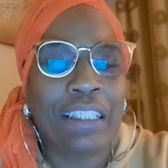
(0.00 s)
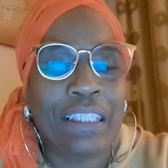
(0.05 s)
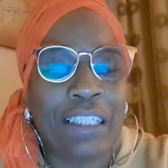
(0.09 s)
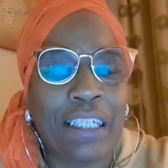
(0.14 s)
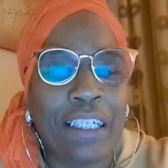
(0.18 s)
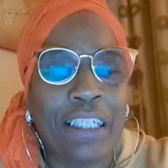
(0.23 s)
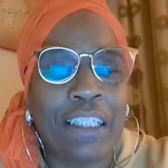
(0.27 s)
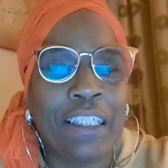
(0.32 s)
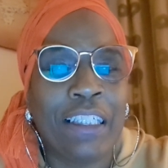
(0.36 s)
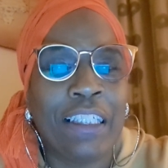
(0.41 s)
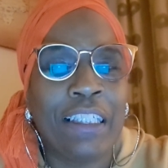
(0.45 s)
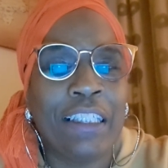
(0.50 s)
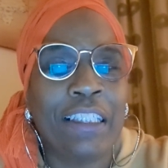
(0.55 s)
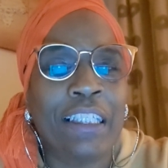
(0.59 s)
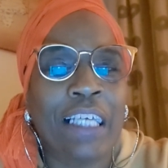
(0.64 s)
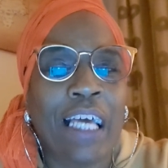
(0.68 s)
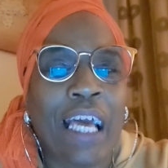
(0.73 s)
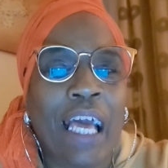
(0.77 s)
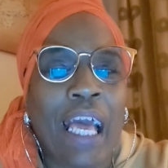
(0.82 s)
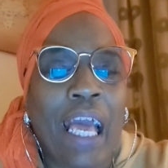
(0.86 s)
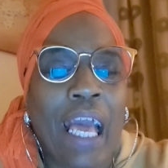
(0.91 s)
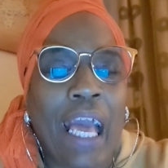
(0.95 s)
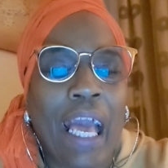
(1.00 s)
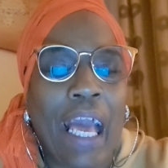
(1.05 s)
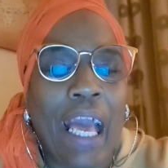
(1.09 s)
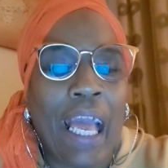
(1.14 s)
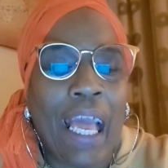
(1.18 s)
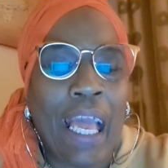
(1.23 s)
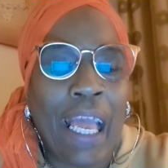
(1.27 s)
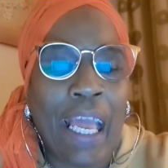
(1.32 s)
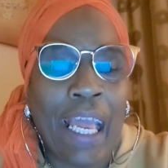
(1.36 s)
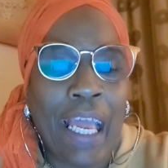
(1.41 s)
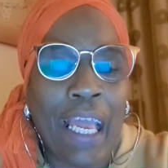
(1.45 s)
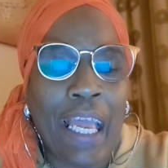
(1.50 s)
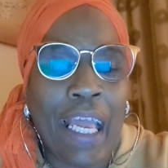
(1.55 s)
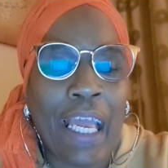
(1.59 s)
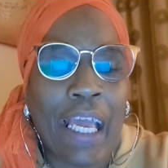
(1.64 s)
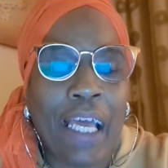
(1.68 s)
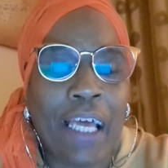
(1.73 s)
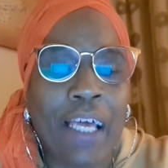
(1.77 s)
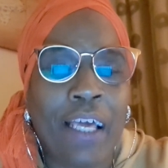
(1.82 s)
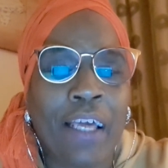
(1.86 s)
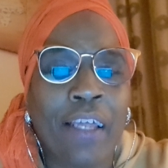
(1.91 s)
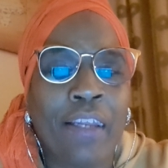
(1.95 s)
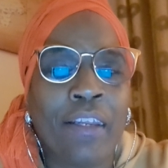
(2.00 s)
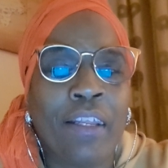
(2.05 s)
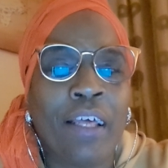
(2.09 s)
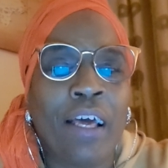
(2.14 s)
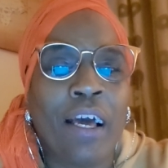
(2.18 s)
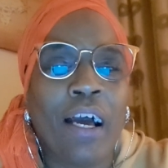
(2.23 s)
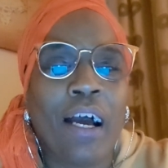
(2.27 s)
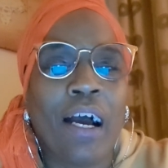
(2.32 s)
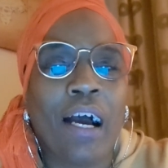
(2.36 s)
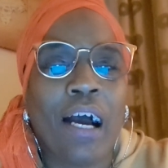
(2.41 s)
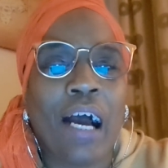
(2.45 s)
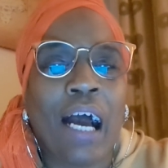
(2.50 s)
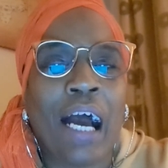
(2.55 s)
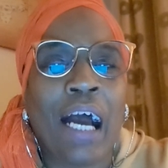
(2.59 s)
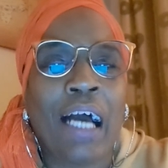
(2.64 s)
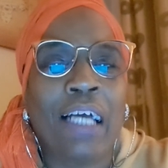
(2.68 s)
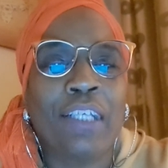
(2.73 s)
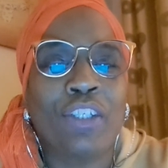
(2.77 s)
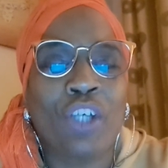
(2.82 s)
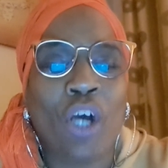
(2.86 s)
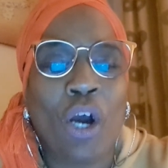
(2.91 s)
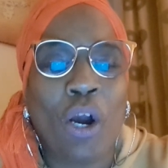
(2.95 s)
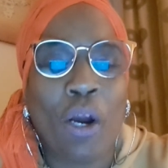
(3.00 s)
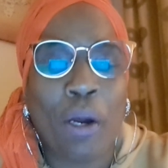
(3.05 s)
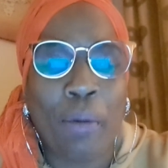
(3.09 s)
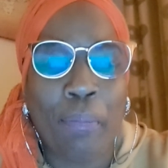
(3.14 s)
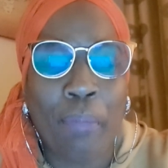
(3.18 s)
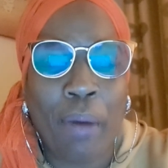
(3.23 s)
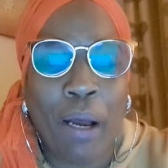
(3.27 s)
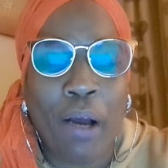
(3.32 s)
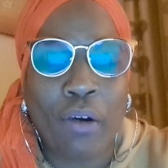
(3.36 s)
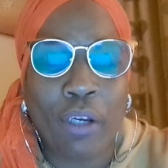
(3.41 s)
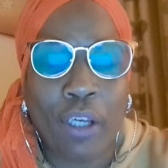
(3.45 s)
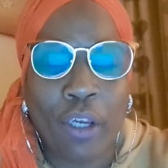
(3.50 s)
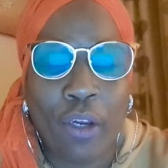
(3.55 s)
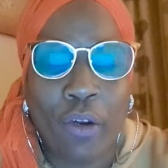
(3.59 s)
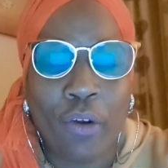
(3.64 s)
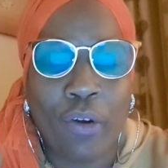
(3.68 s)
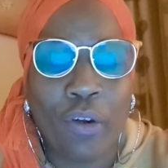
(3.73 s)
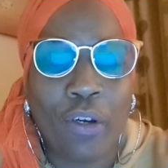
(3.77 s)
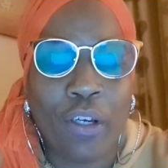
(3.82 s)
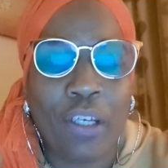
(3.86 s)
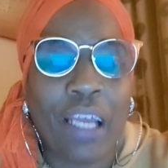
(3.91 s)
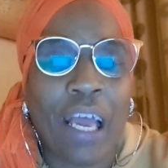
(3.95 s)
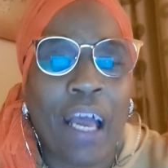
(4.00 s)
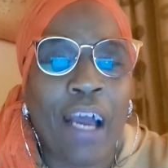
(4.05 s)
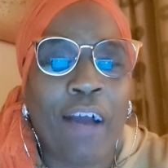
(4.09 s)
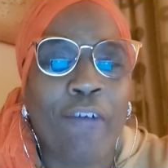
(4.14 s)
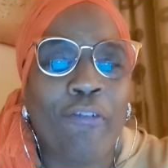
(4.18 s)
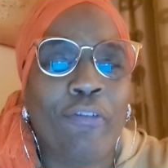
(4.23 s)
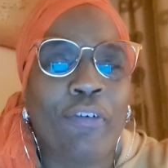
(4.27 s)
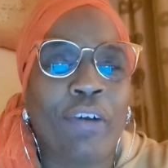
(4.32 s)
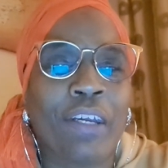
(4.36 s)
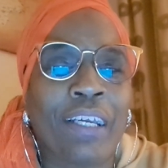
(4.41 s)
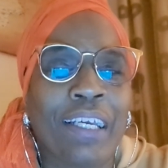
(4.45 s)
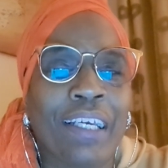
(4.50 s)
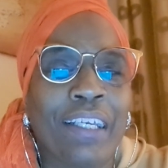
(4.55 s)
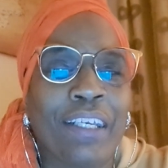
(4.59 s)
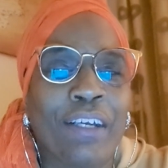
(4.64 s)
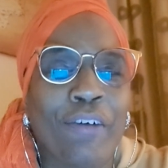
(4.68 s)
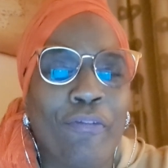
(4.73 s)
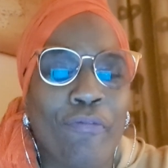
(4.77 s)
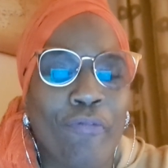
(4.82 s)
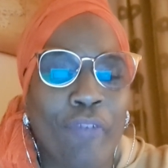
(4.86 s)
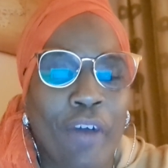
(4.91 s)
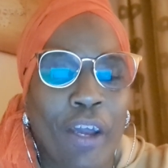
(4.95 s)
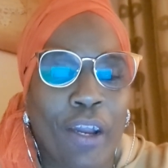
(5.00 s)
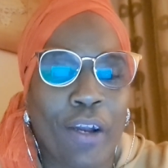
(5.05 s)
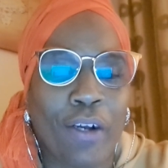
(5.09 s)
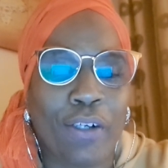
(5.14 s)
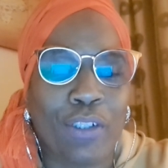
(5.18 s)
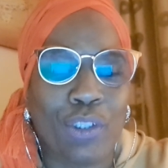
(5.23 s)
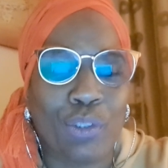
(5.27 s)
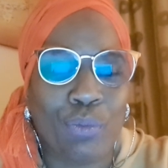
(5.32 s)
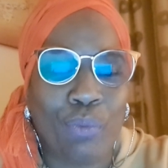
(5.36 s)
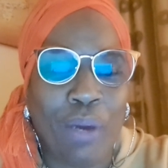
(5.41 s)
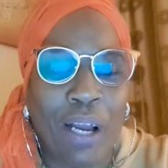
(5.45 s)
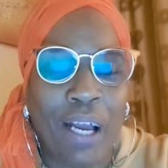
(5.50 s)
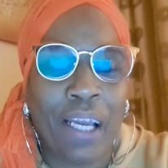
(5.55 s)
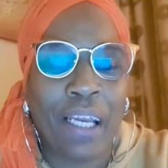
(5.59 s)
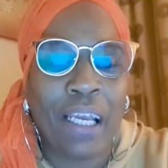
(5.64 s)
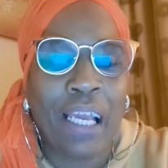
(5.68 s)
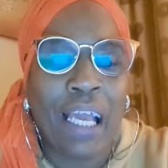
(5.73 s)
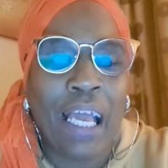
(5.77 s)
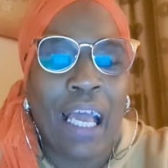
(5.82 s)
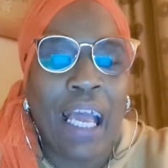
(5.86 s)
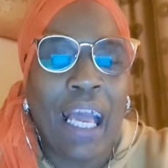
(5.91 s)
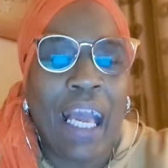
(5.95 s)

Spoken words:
studies, and I talk about current African affairs, right?